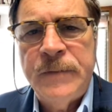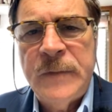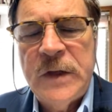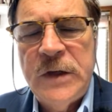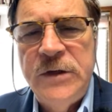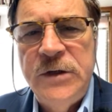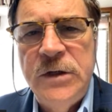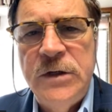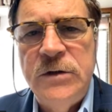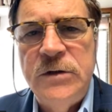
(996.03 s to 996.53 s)

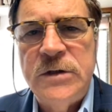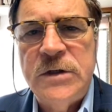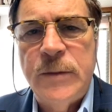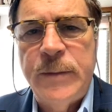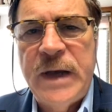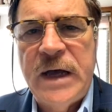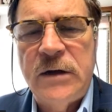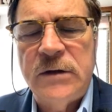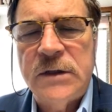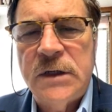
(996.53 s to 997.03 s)
news
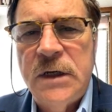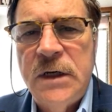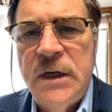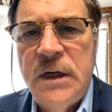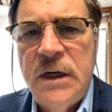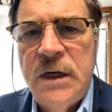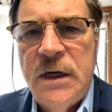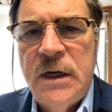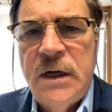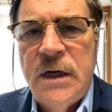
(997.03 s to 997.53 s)
about
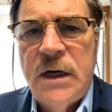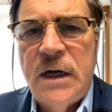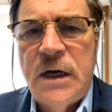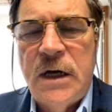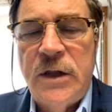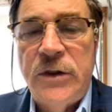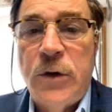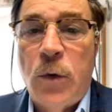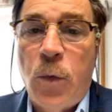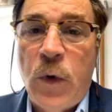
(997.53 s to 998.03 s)

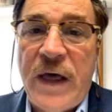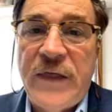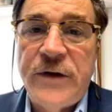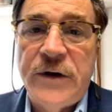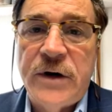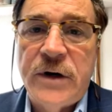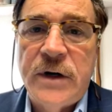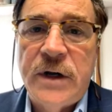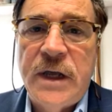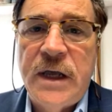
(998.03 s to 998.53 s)
the
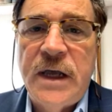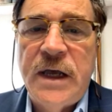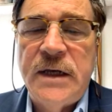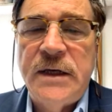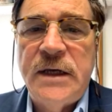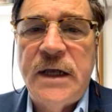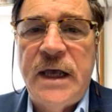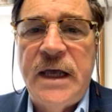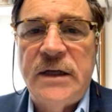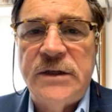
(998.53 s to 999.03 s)
weather
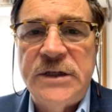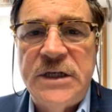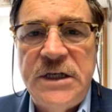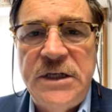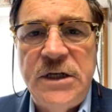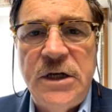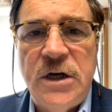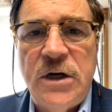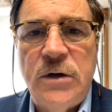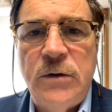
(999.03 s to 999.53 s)
and El
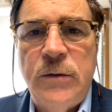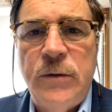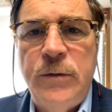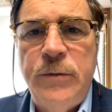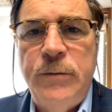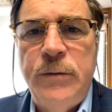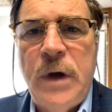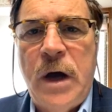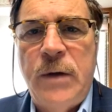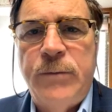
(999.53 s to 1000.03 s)
Nino
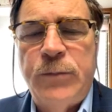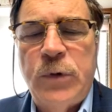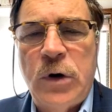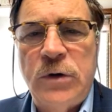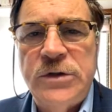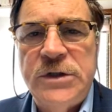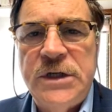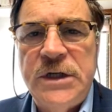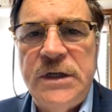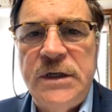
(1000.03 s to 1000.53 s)

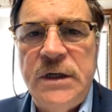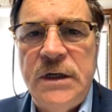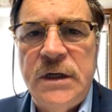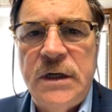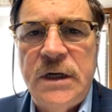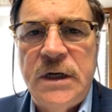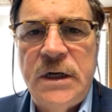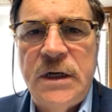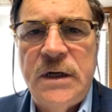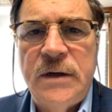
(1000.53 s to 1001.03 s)
approaching.
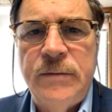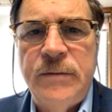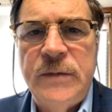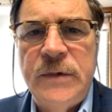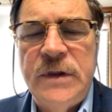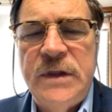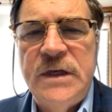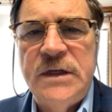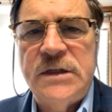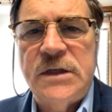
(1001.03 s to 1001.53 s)

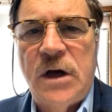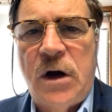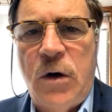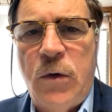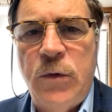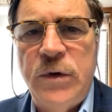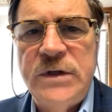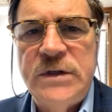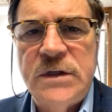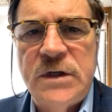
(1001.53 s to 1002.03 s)
This
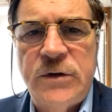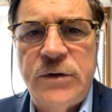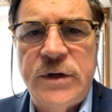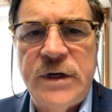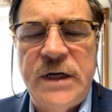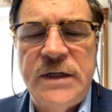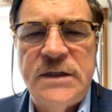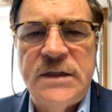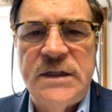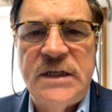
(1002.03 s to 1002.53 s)
always
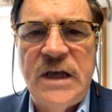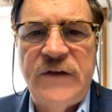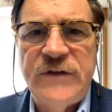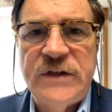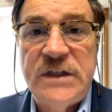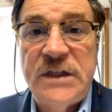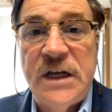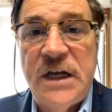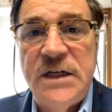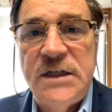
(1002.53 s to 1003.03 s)
creates
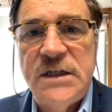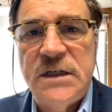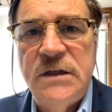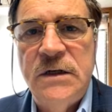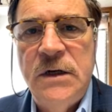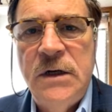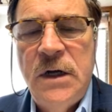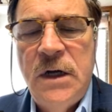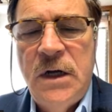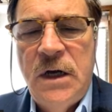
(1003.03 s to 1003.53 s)
devastation
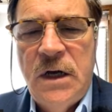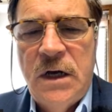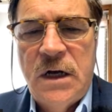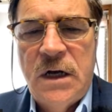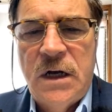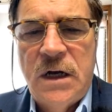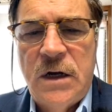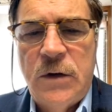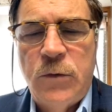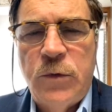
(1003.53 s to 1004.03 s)

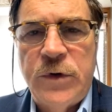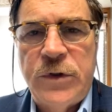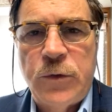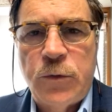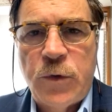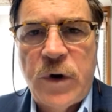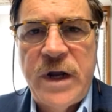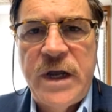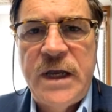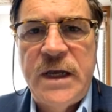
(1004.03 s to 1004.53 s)
with
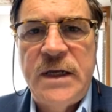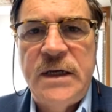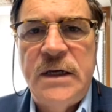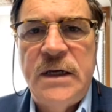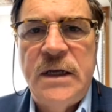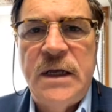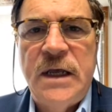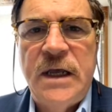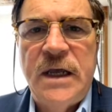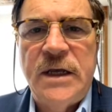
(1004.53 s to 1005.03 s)
rain
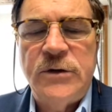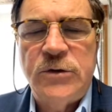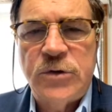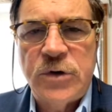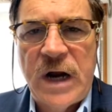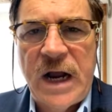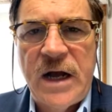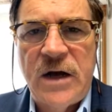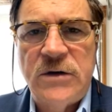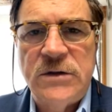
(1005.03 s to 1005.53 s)
and
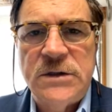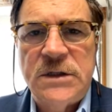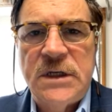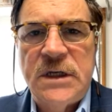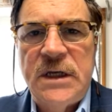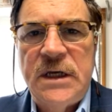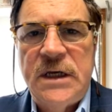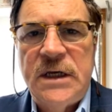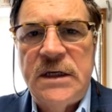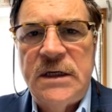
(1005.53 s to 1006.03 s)
drought
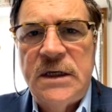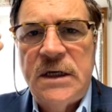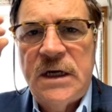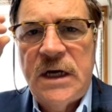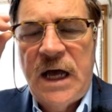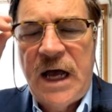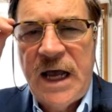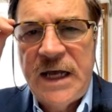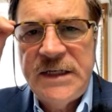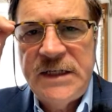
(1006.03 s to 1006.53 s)
and
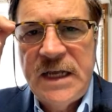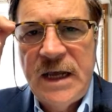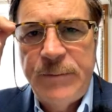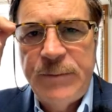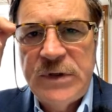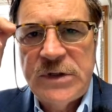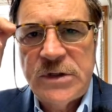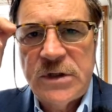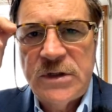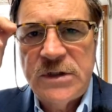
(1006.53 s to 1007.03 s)
high
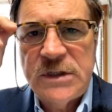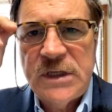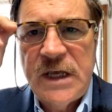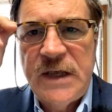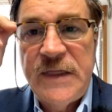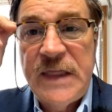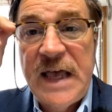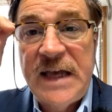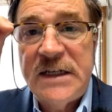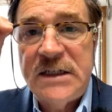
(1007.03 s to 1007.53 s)
temperatures,
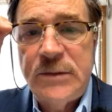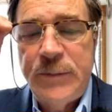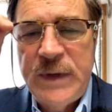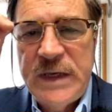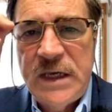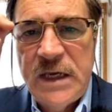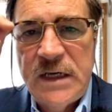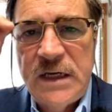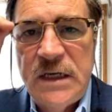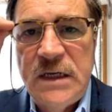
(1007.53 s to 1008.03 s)
and that is
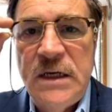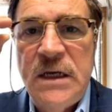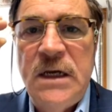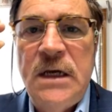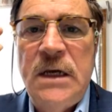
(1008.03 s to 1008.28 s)
beginning